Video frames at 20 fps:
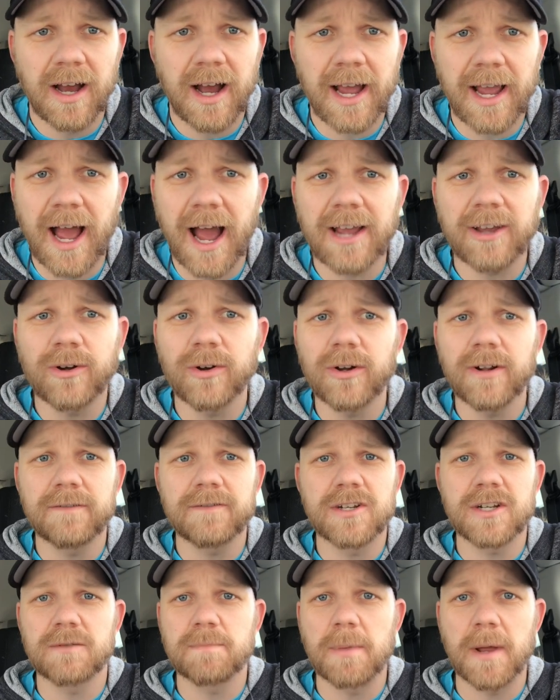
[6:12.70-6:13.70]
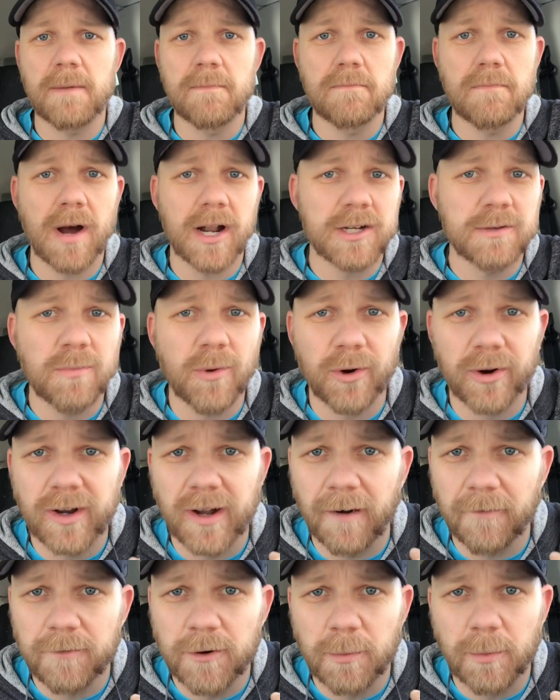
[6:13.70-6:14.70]
I, I could have just been much more
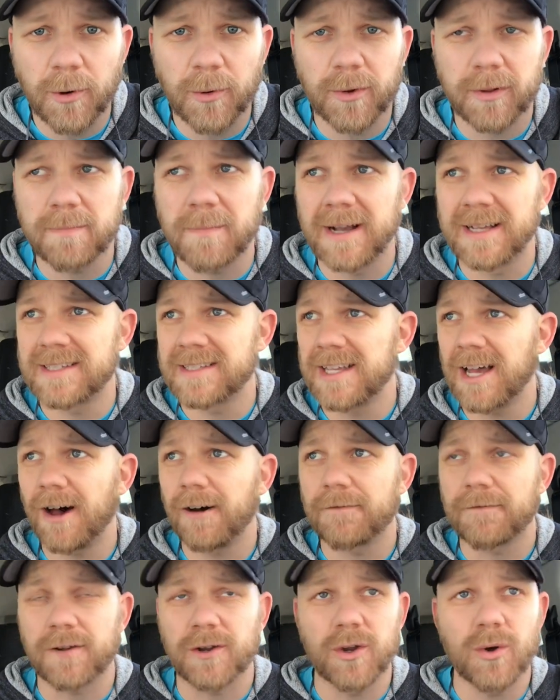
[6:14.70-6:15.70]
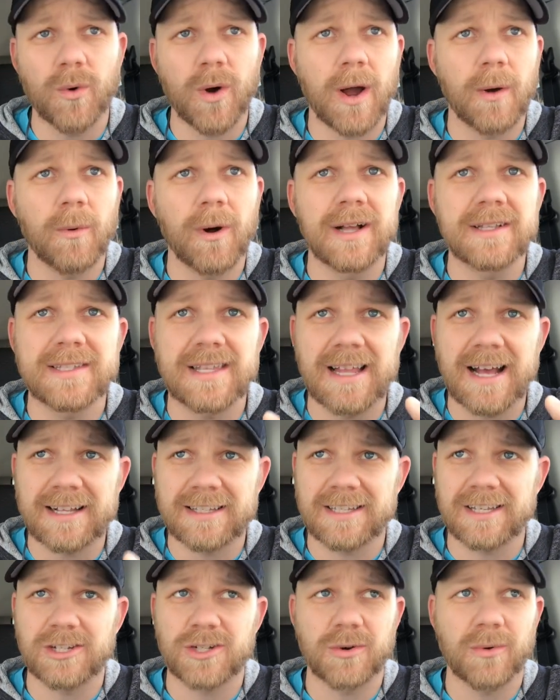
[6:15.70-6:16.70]
comfortable with myself and who I was in
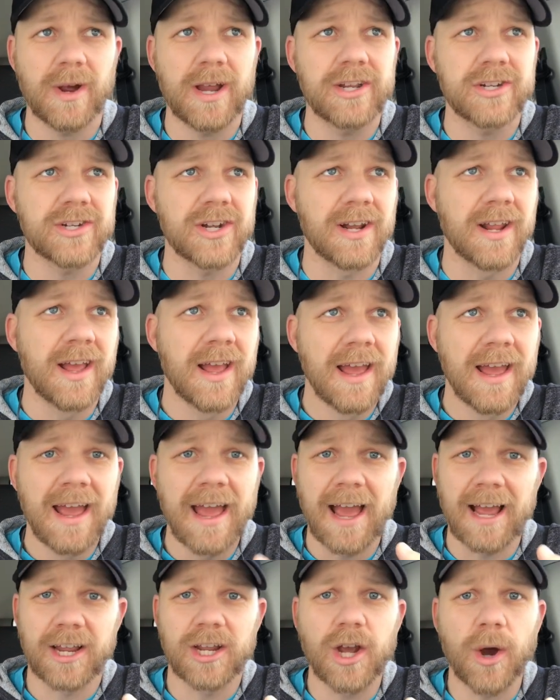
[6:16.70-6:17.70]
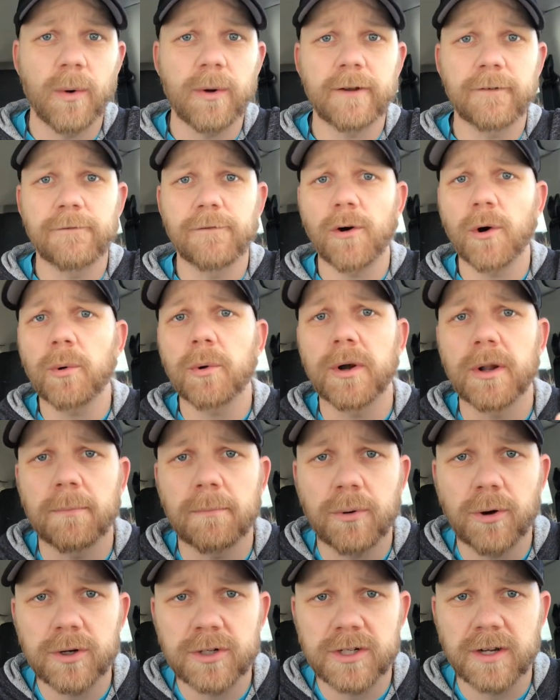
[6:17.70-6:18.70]
that situation and going forward
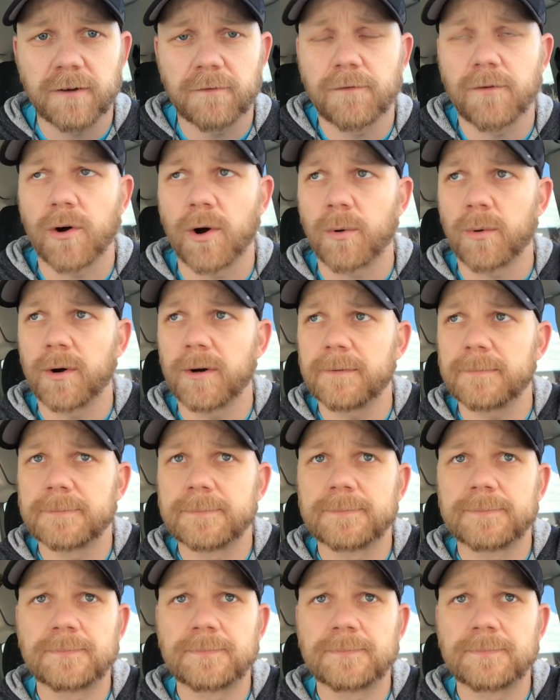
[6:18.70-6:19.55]
and pushing forward.